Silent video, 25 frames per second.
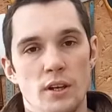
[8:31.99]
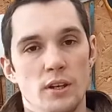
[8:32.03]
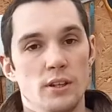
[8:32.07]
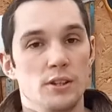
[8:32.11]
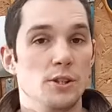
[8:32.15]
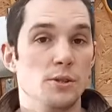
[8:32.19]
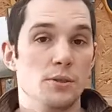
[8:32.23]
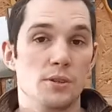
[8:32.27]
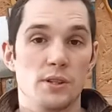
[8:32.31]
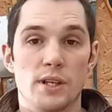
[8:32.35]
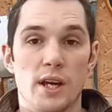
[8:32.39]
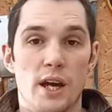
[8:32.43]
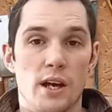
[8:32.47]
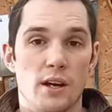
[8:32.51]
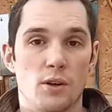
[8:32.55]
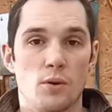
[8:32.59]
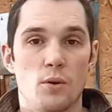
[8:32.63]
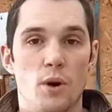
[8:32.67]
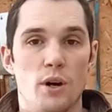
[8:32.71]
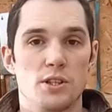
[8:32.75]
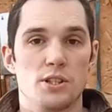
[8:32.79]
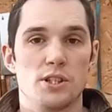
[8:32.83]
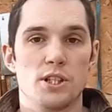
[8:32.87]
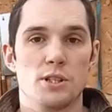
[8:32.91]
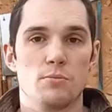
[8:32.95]
You can get
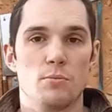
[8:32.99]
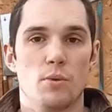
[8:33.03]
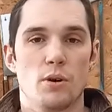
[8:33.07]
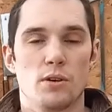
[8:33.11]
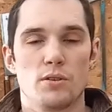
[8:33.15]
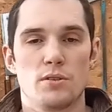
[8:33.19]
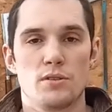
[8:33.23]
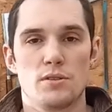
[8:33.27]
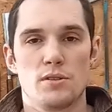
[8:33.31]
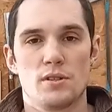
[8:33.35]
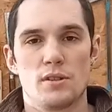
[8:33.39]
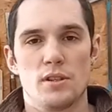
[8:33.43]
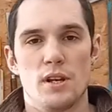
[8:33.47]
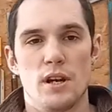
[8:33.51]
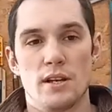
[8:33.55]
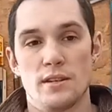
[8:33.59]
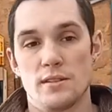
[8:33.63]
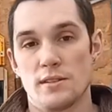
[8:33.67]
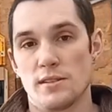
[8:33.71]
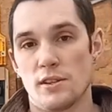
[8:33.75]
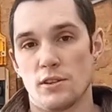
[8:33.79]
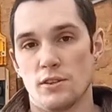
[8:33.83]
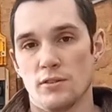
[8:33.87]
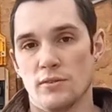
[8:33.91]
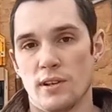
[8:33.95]
quite cheap ones.
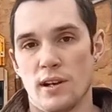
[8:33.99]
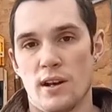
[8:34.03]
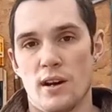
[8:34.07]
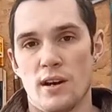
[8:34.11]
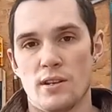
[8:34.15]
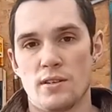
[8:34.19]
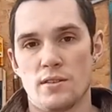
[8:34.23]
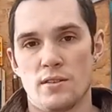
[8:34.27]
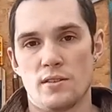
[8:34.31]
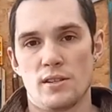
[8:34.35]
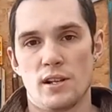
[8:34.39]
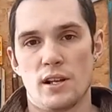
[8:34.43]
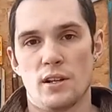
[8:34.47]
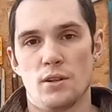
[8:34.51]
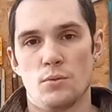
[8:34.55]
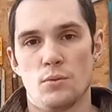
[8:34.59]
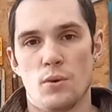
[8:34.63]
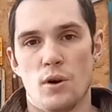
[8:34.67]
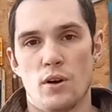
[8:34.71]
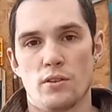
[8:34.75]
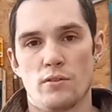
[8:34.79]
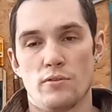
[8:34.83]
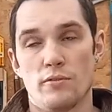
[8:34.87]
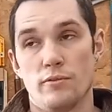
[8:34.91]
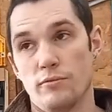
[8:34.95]
Silverline sell
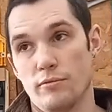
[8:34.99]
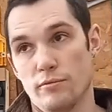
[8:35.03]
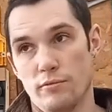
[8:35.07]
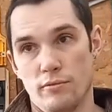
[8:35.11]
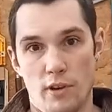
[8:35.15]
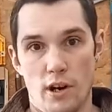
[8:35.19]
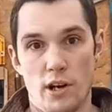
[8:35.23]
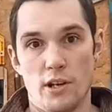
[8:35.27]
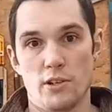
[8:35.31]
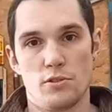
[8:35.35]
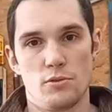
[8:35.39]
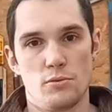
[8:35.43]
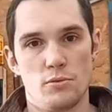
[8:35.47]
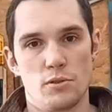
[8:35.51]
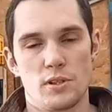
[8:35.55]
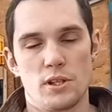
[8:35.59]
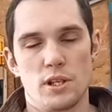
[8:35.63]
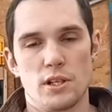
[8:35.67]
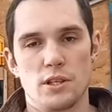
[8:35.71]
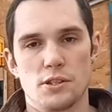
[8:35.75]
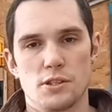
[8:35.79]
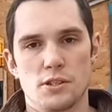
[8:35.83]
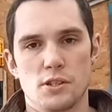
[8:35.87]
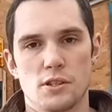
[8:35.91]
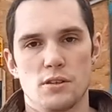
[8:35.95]
one via
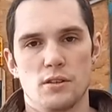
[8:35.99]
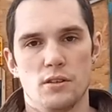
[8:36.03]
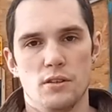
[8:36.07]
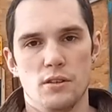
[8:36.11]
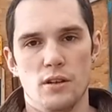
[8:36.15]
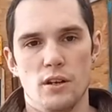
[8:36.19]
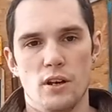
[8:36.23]
Toolstation,